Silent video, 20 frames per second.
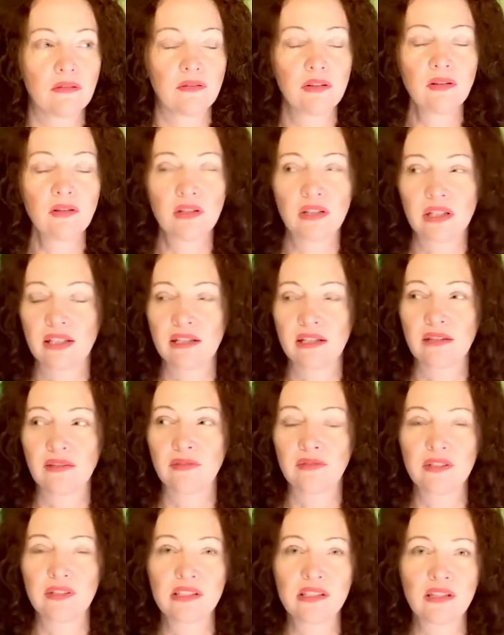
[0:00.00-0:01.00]
good in the
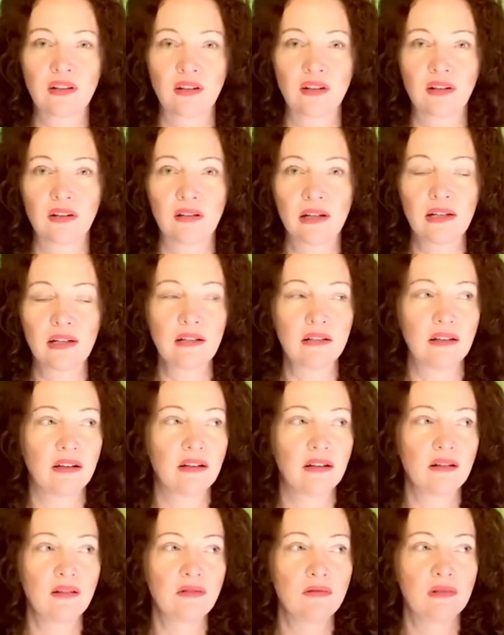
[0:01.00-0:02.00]
physical. I don't
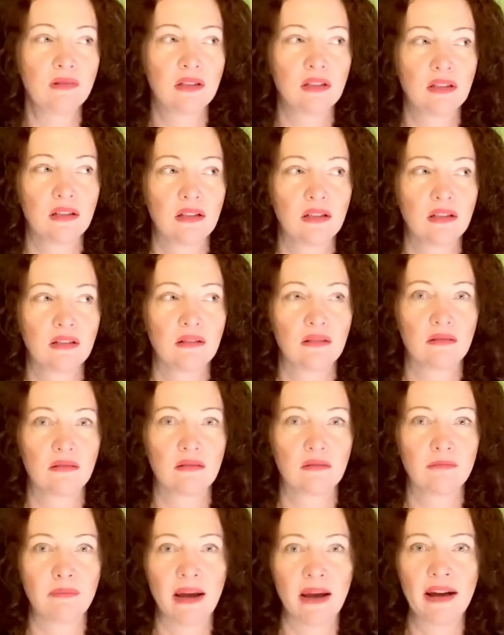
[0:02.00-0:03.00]
know,
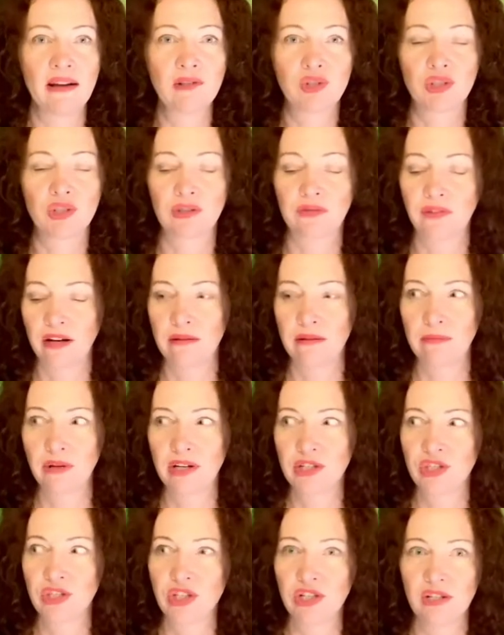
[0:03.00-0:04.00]
match your
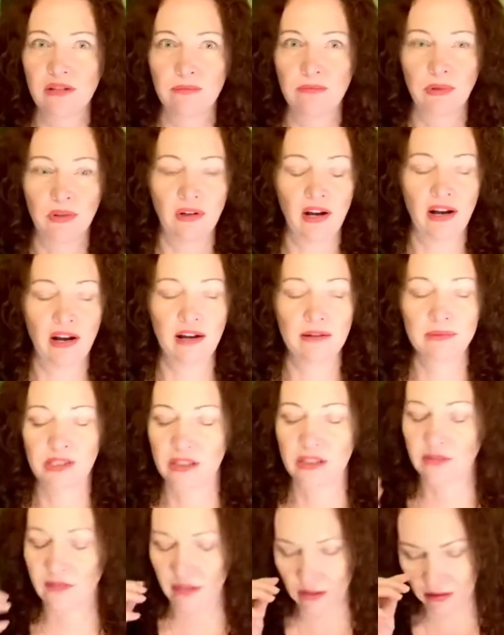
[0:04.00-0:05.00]
vibration, perhaps
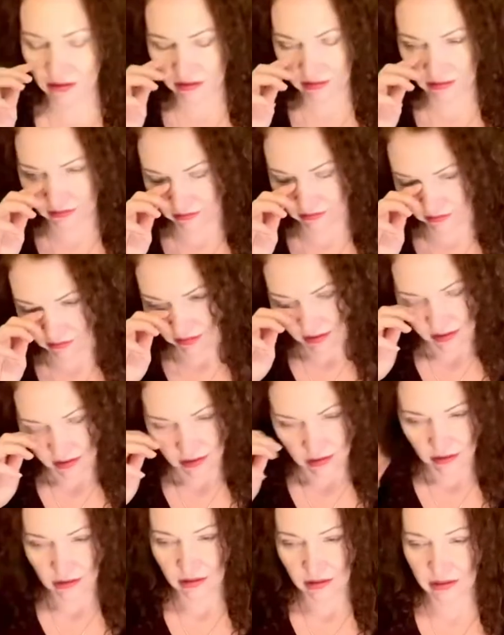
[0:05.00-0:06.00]
even.
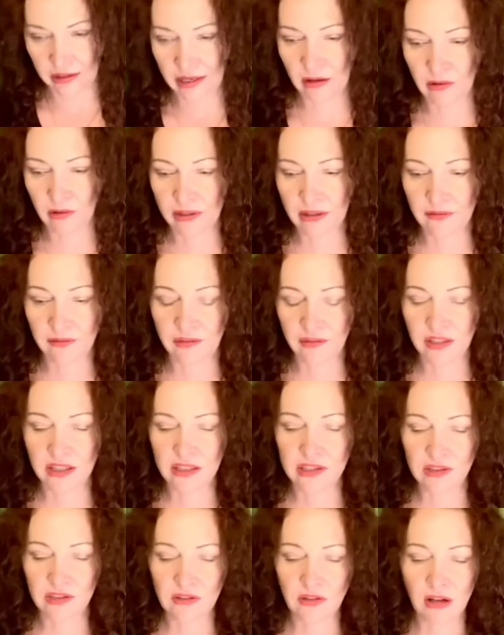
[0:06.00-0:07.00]
Now, if
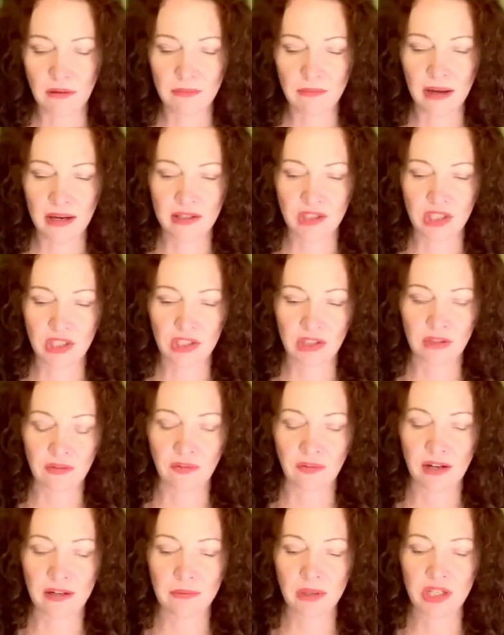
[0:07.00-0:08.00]
things are not matching your
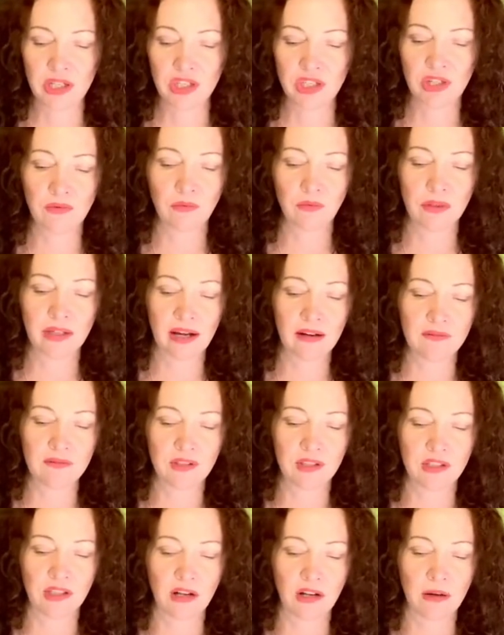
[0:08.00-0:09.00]
vibration, we have to
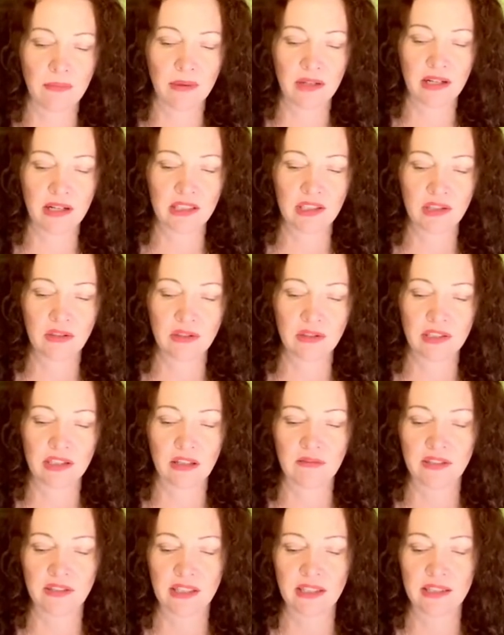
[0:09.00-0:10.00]
stop and ask
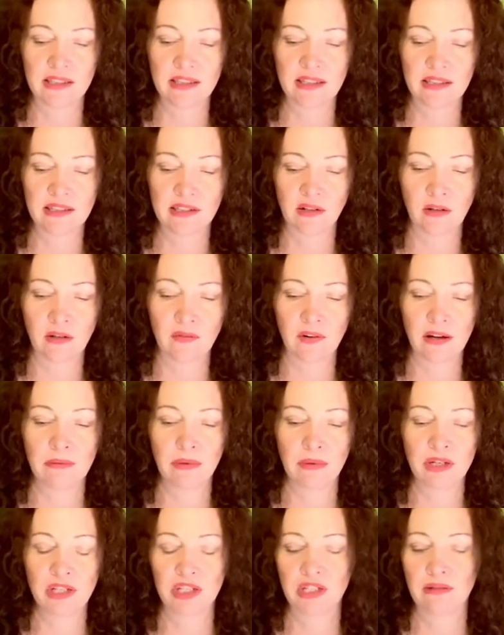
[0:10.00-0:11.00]
ourselves, is this our
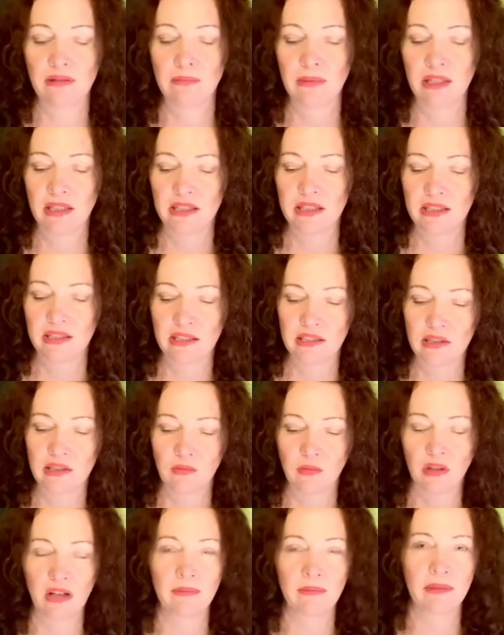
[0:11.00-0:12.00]
vibration? Because this is
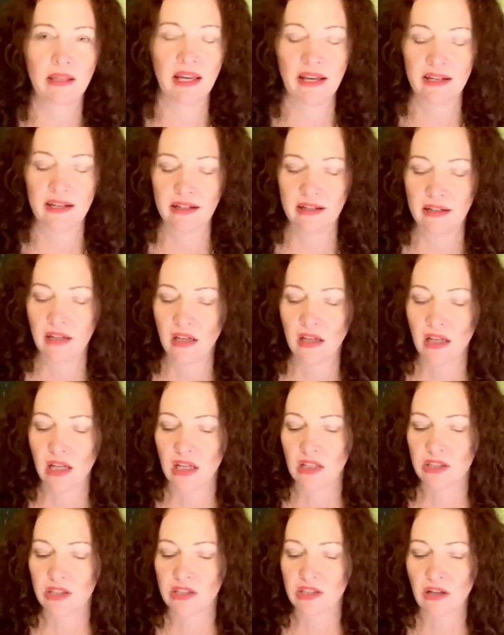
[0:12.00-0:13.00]
what I'm getting.
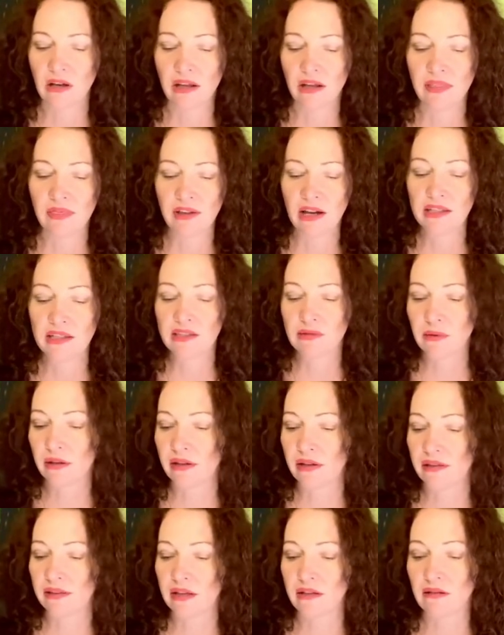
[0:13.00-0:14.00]
So, and that's where I
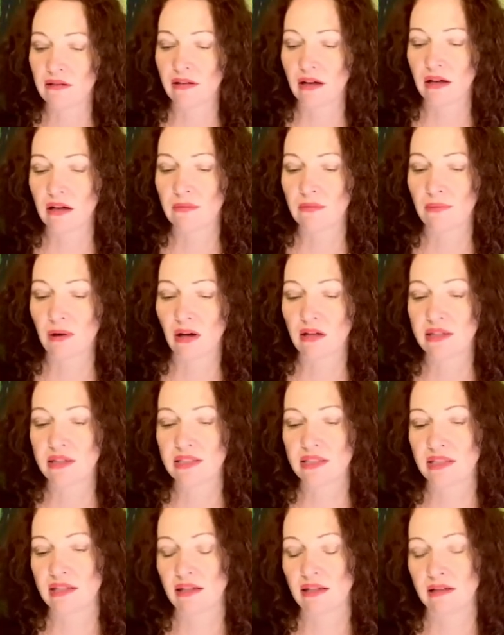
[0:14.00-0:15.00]
think
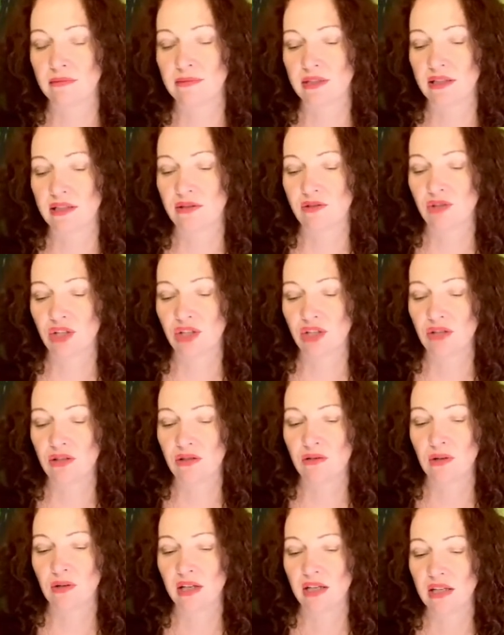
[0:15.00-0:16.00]
honesty comes in
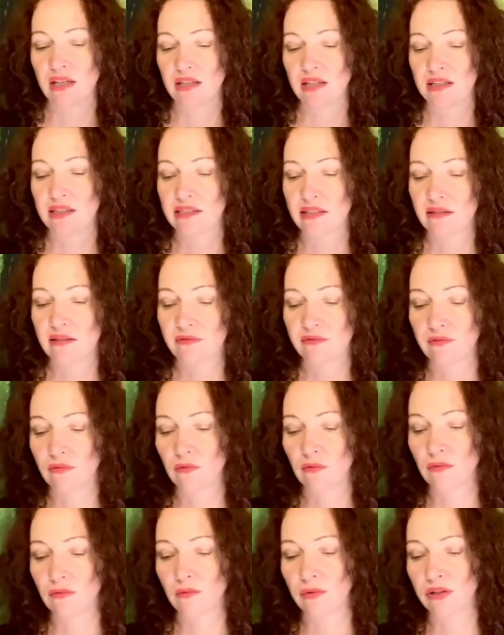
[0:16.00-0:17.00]
too, is if
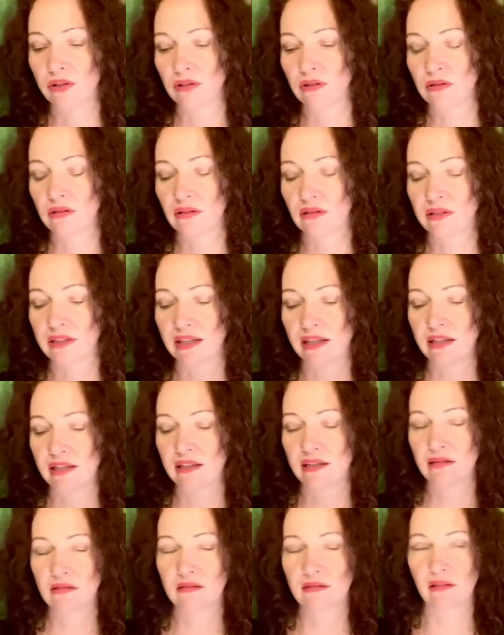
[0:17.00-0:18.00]
we're
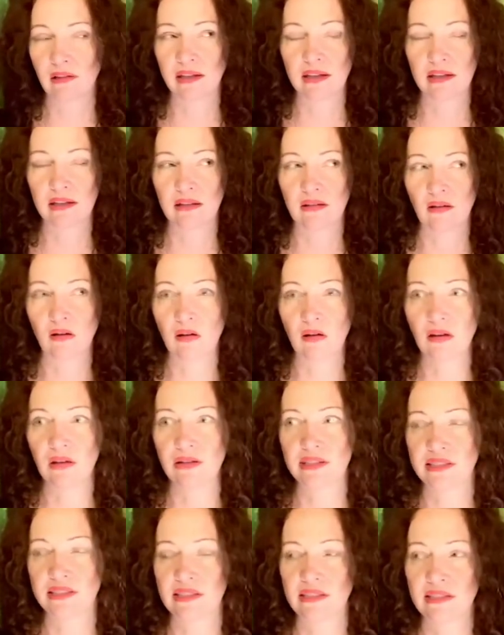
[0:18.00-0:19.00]
getting like all the
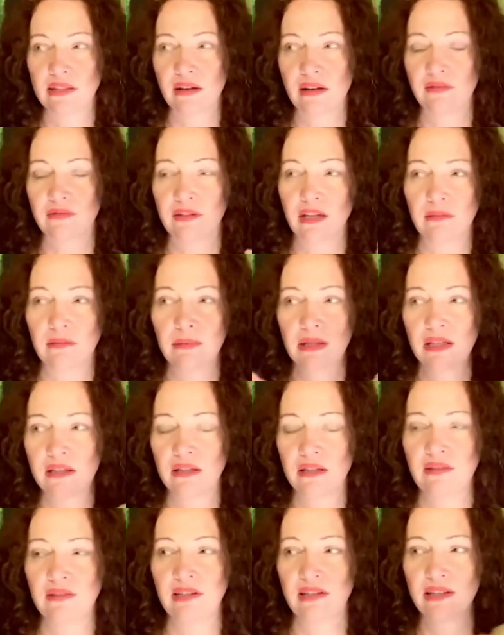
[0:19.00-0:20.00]
stuff coming
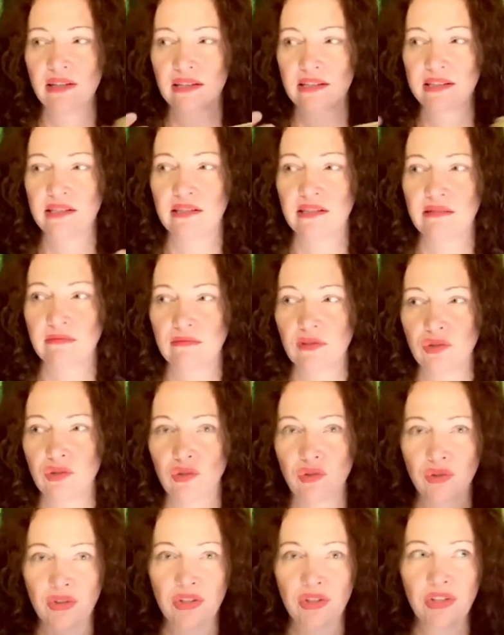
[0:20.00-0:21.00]
in that isn't
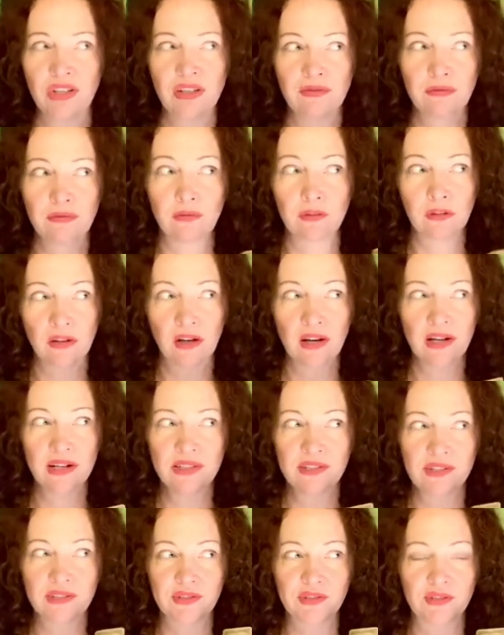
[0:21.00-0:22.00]
good for
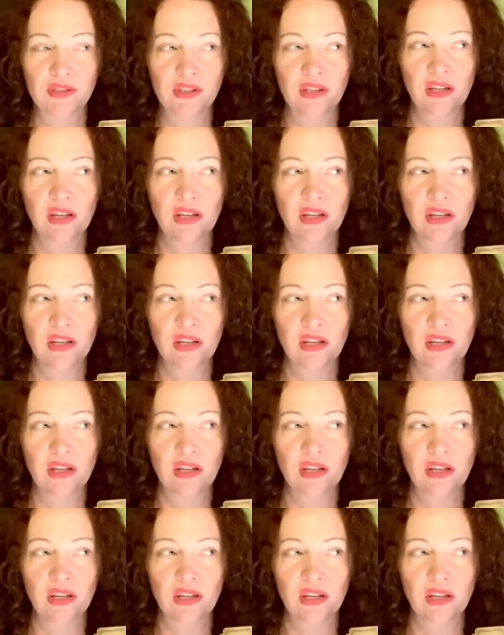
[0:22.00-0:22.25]
us,